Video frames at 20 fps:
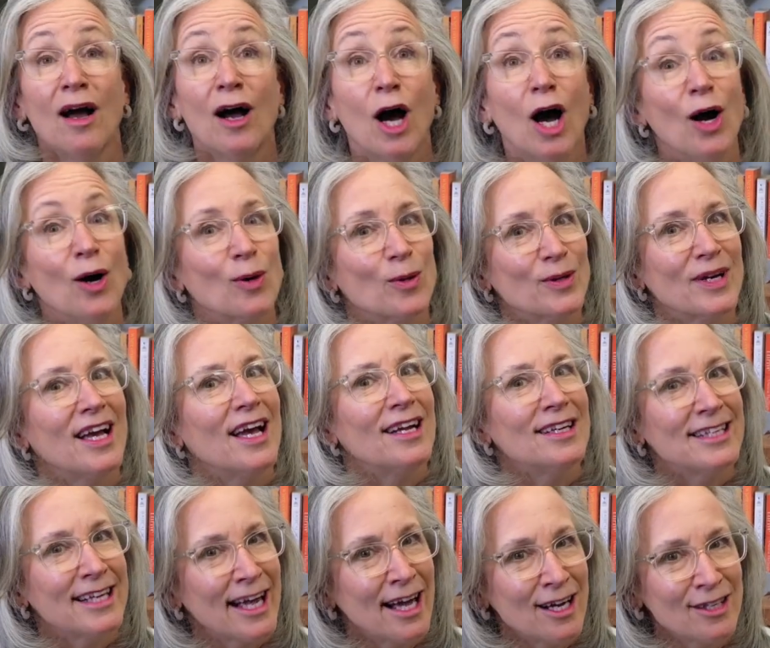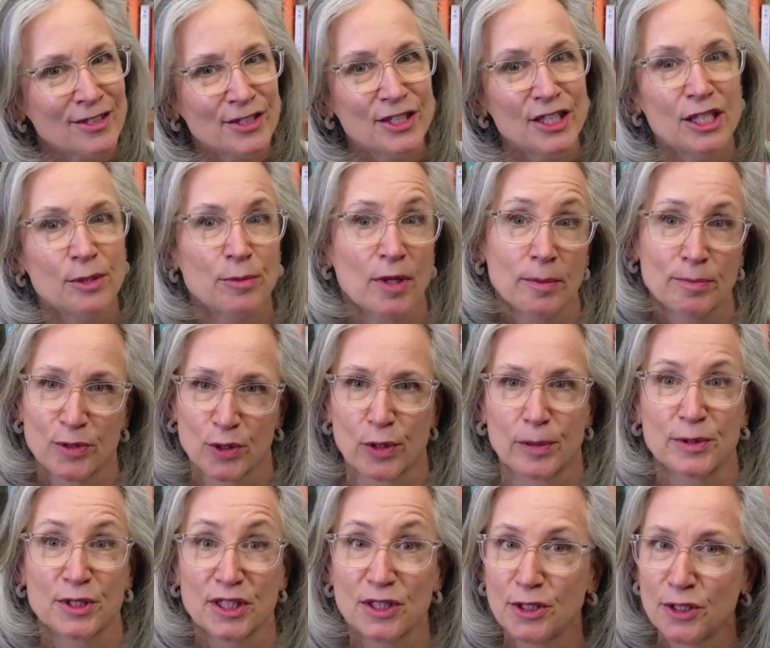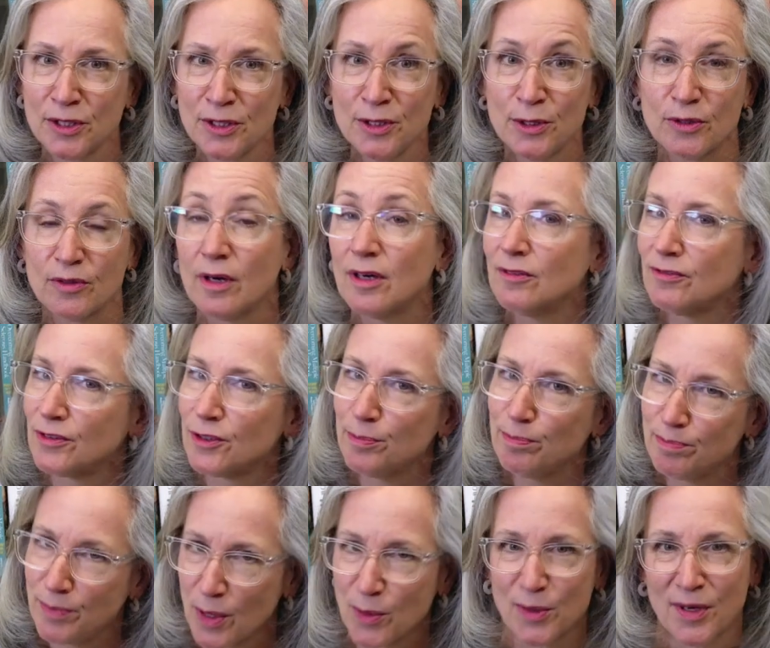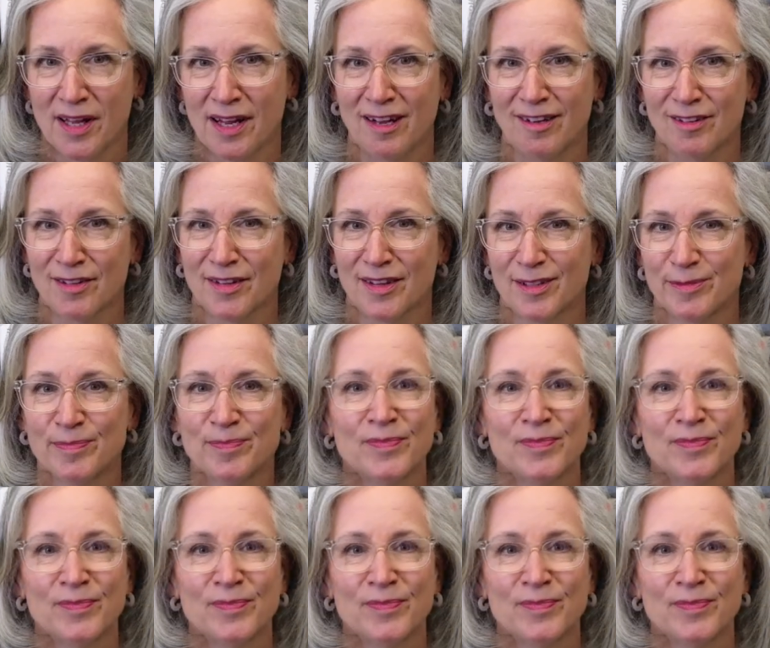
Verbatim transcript: Oh, and calcium absorption too, for bone health.